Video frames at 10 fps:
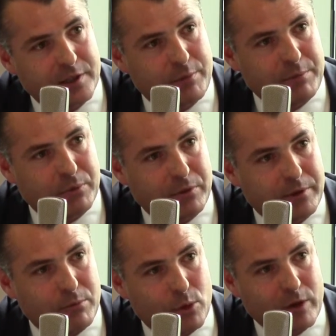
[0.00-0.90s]
The people
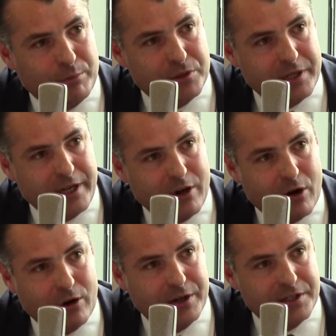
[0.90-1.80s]
that we're representing
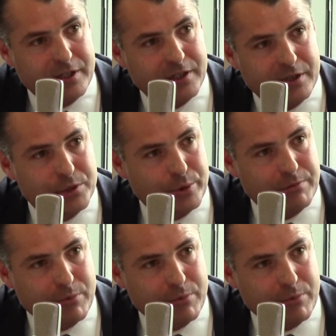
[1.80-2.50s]
are in Senate District